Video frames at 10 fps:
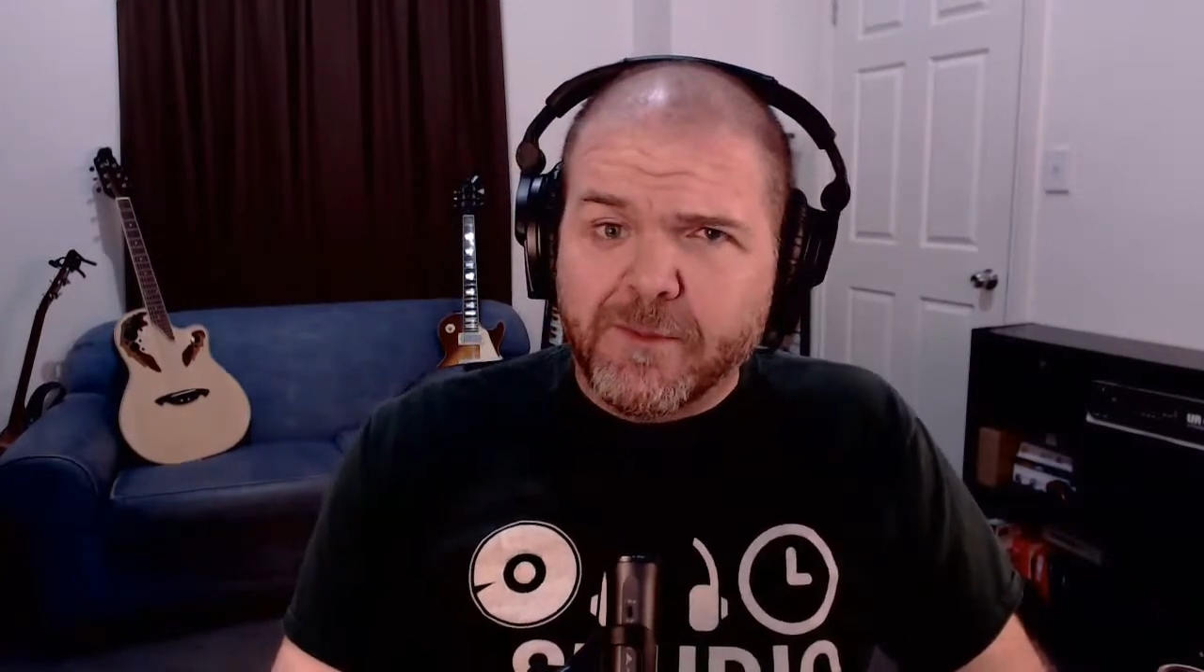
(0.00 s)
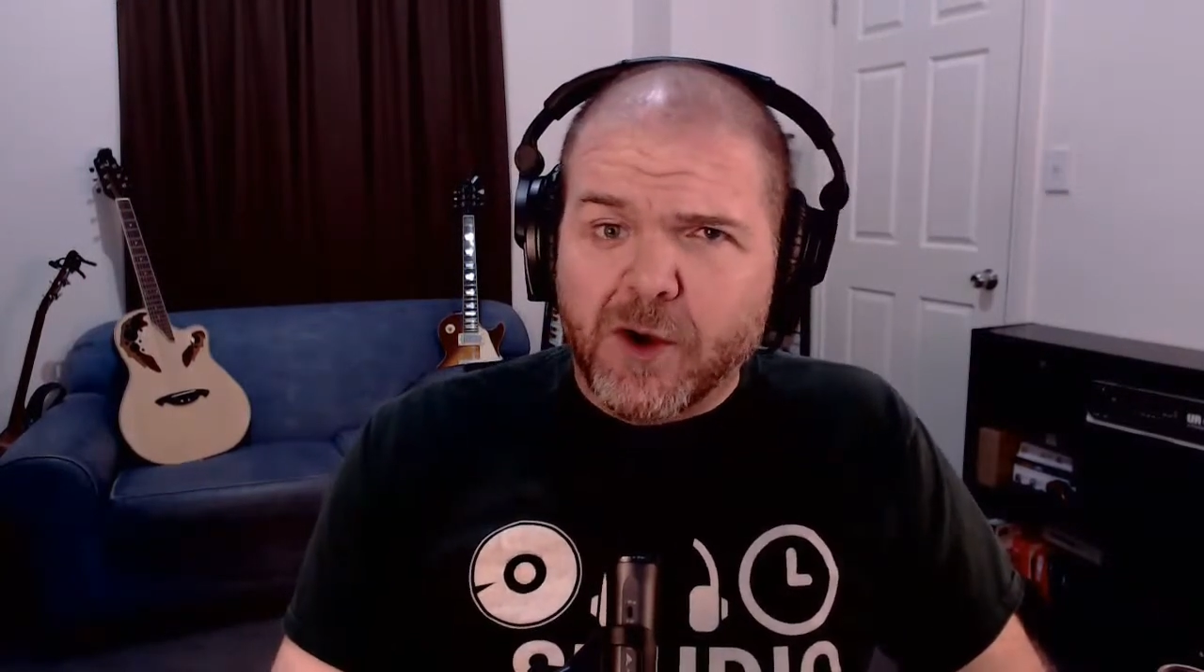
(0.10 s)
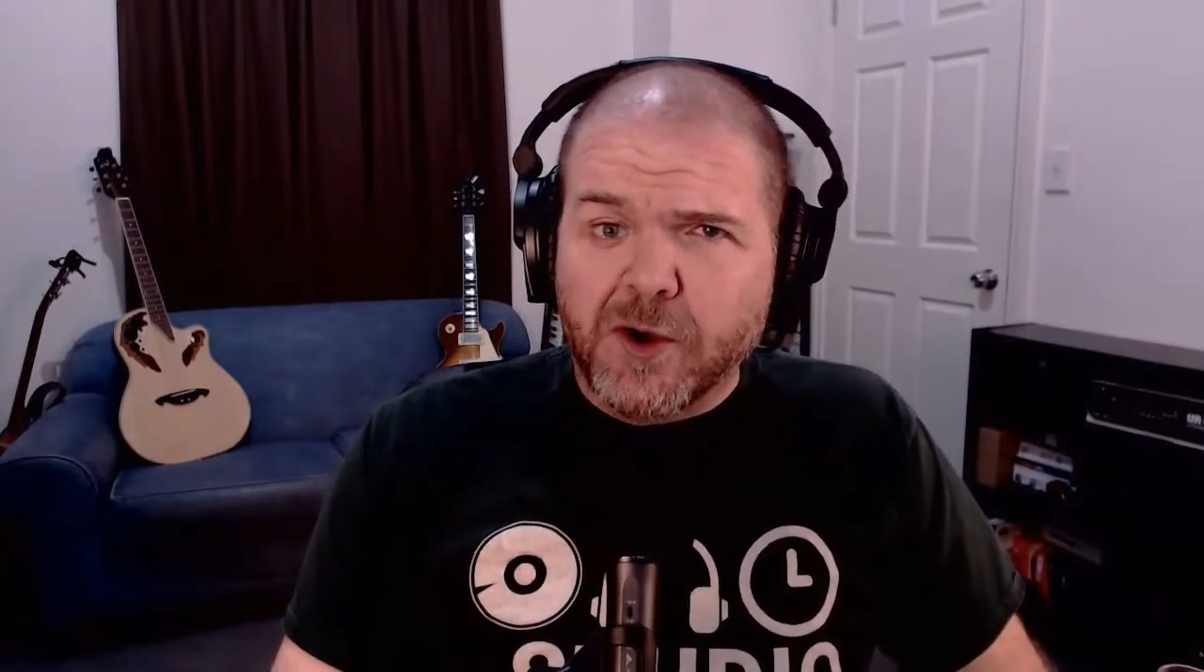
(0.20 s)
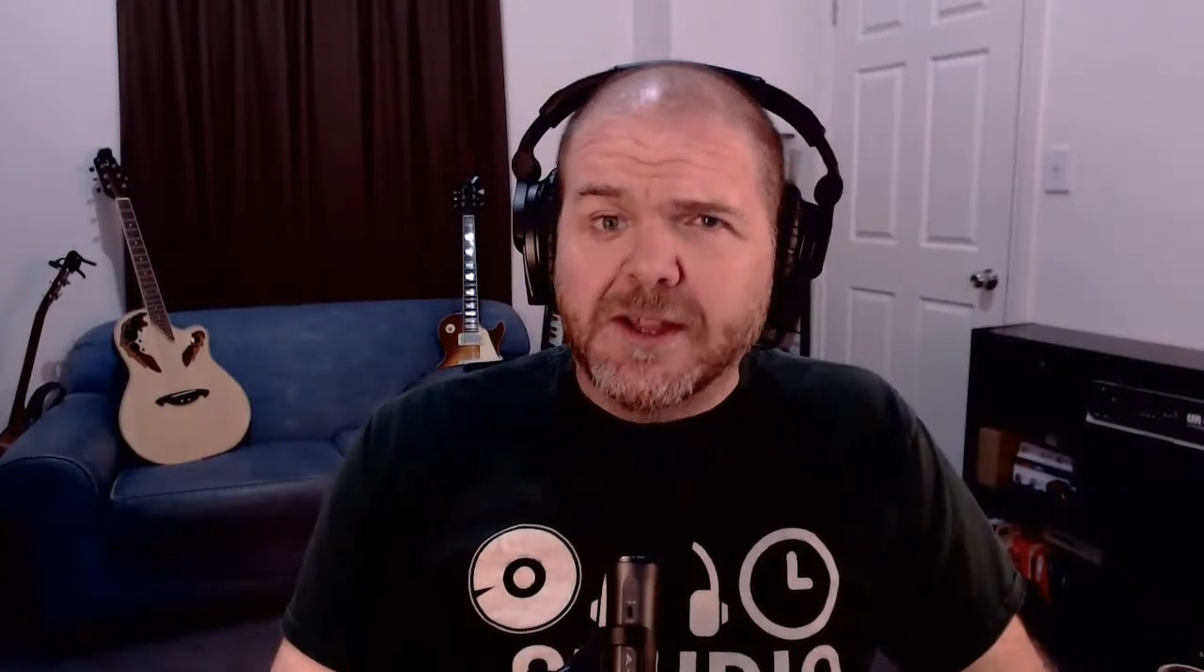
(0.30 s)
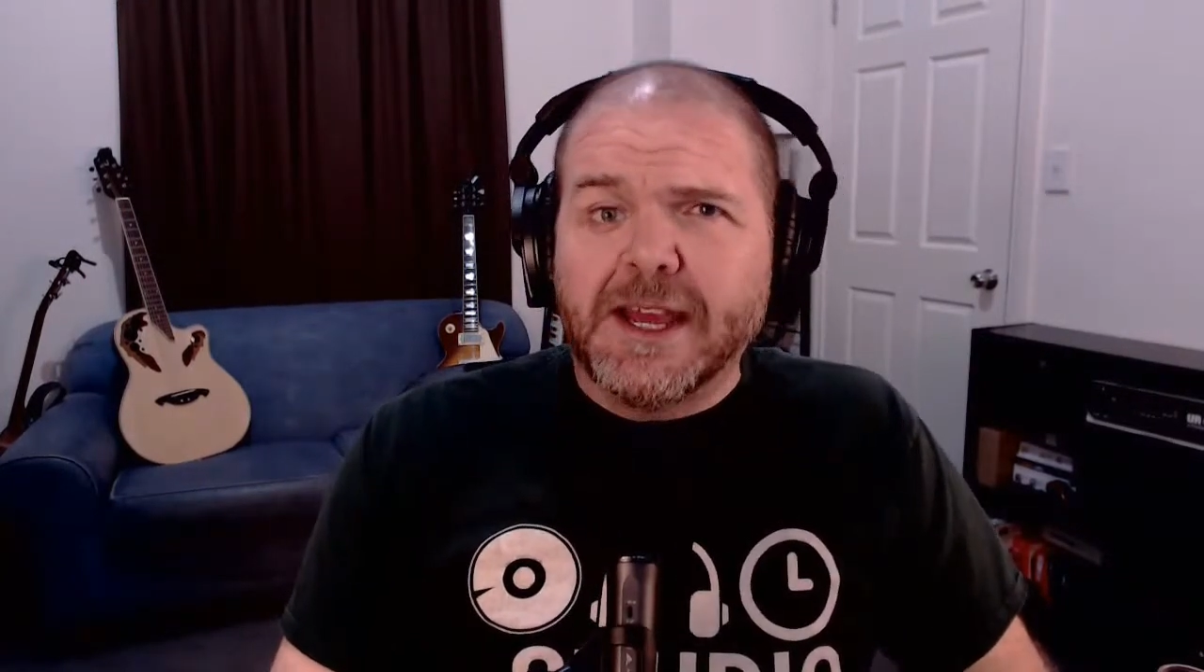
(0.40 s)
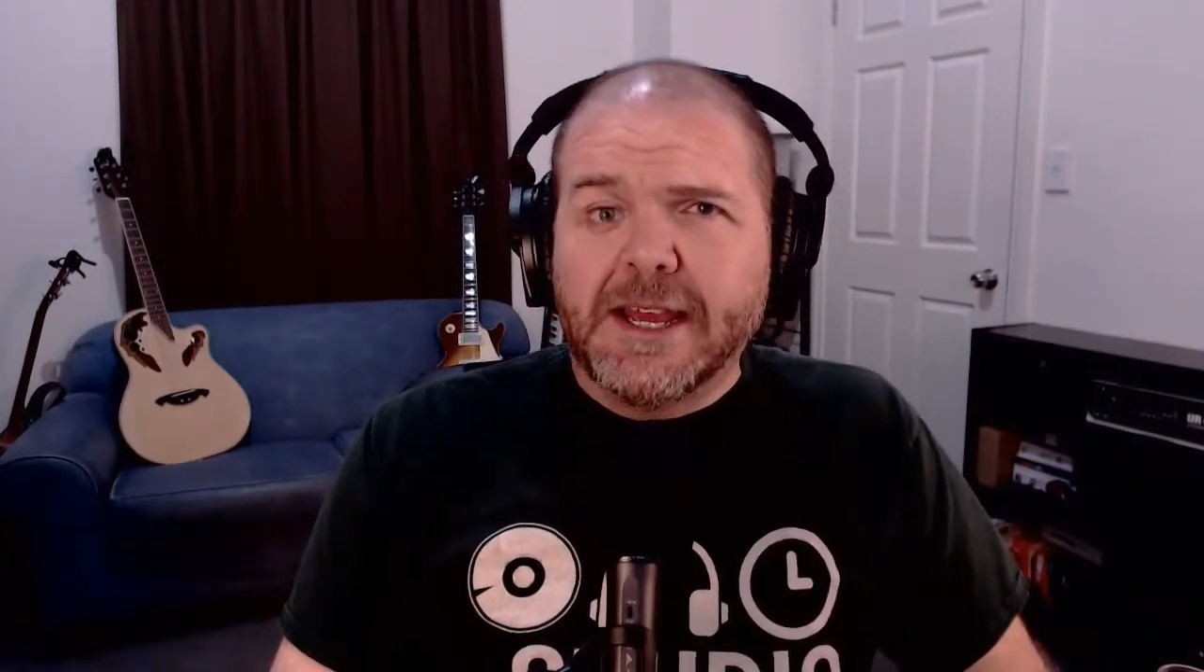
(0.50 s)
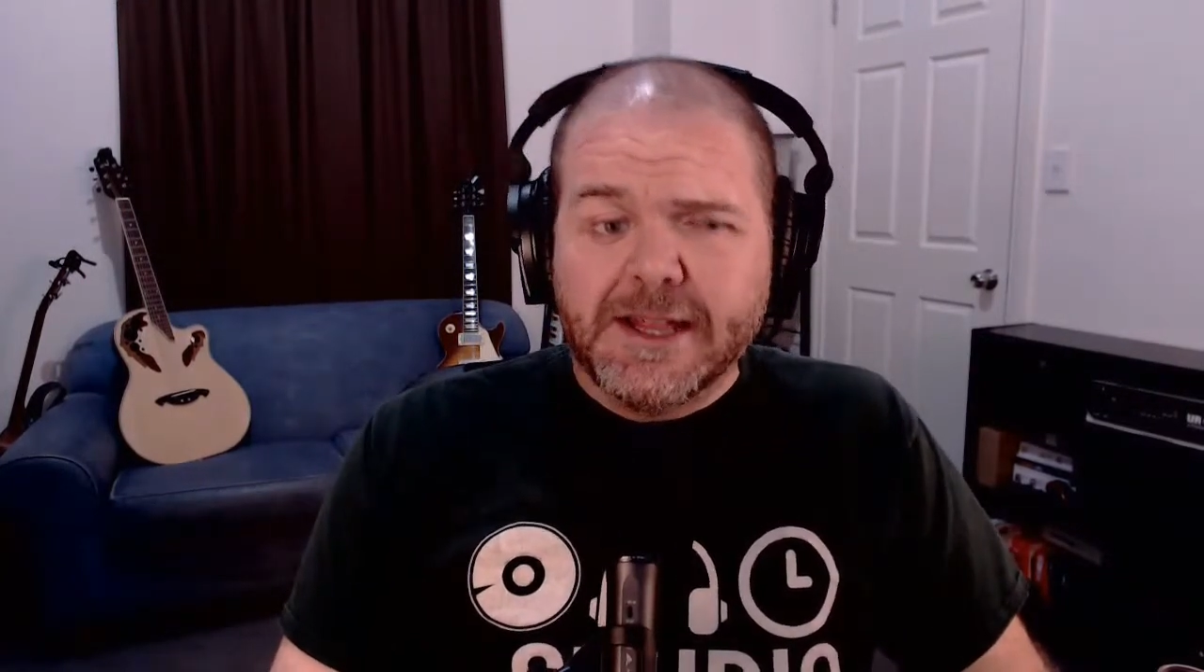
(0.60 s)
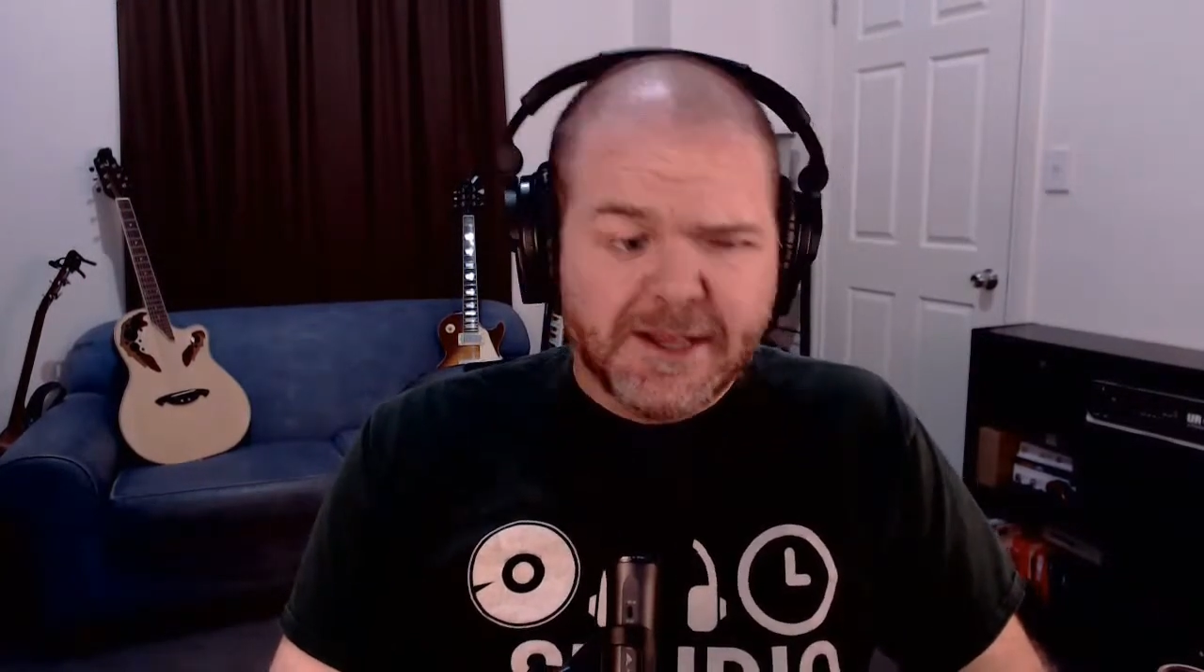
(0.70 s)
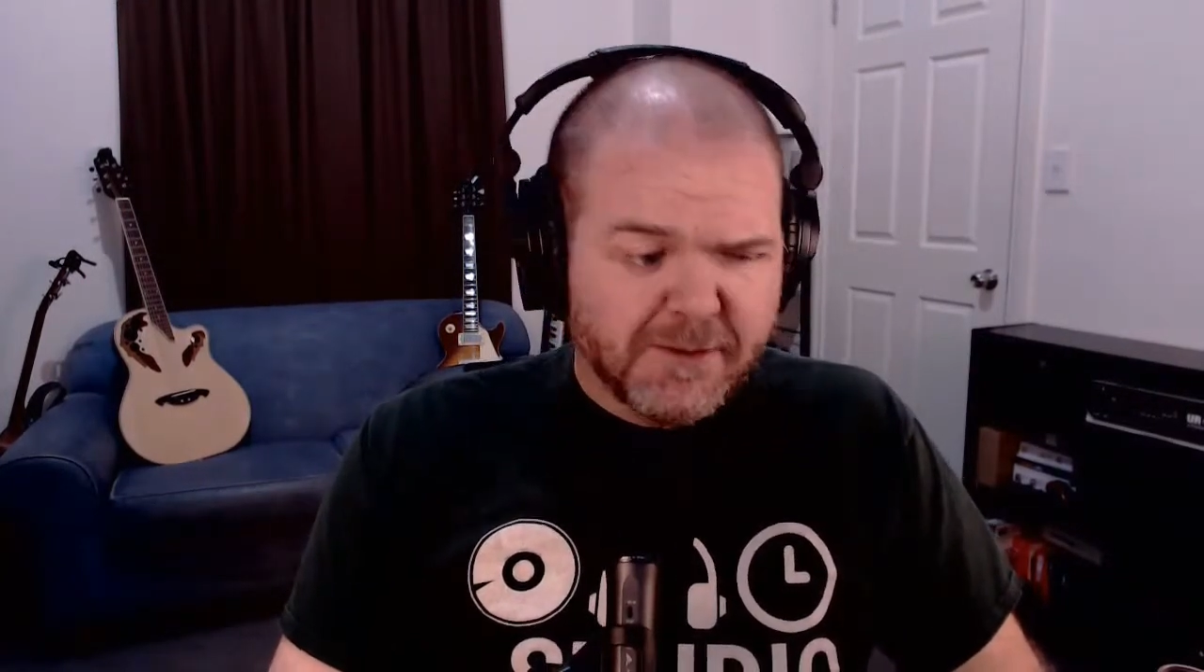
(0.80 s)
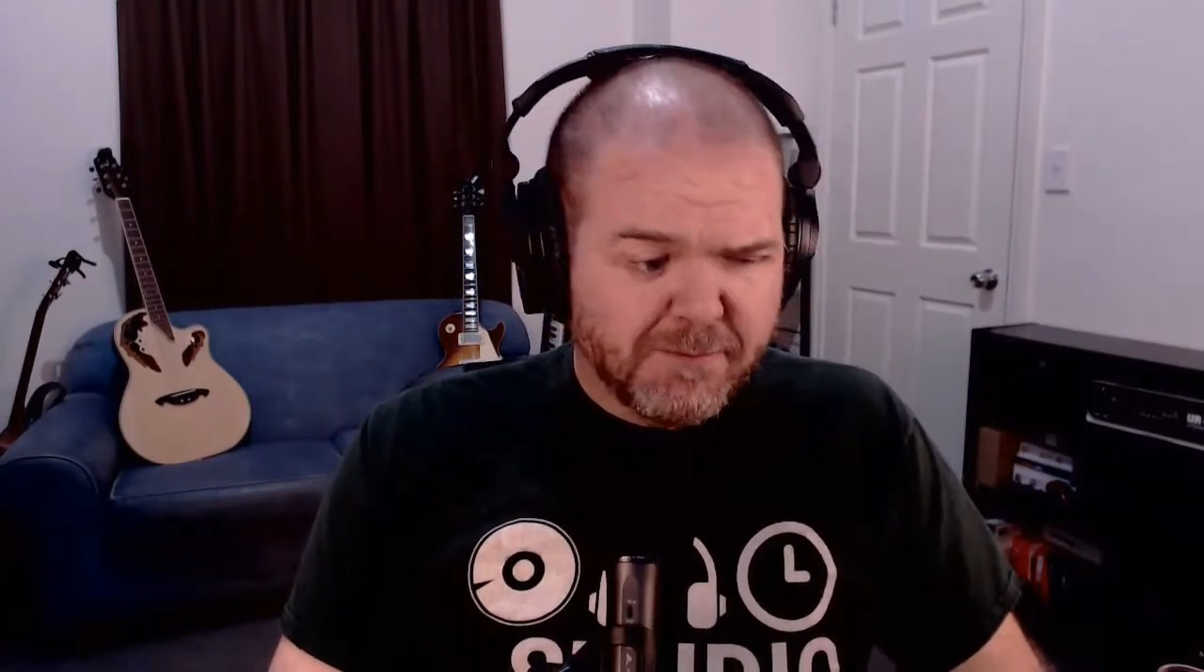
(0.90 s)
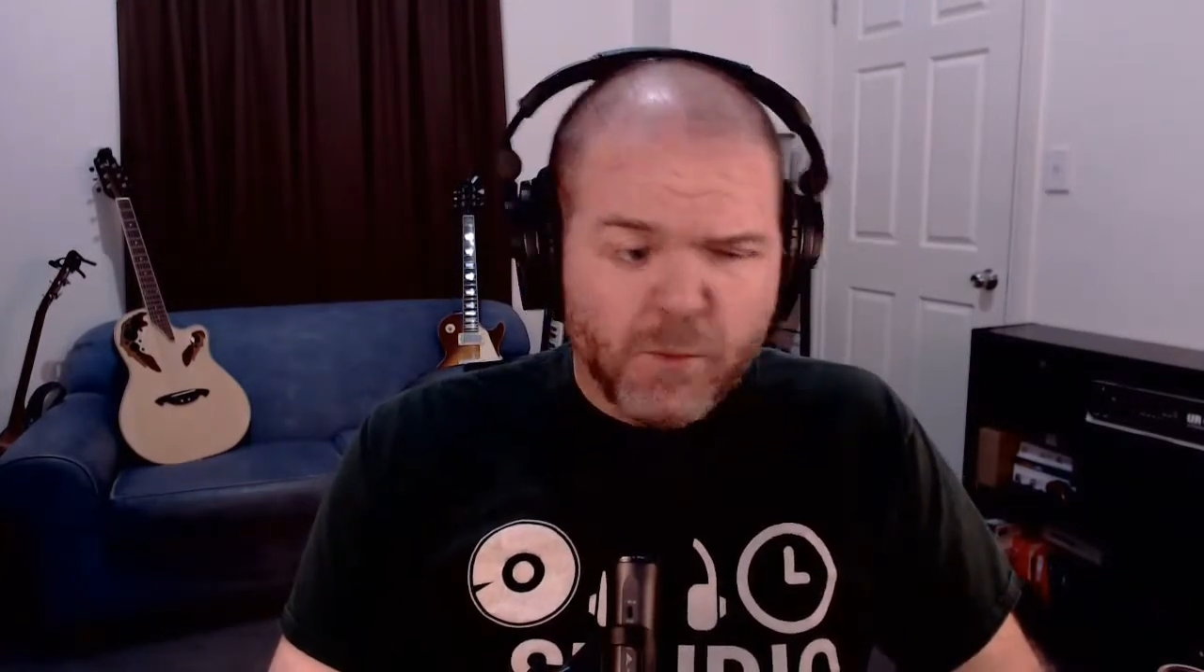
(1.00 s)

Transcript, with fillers: folks is,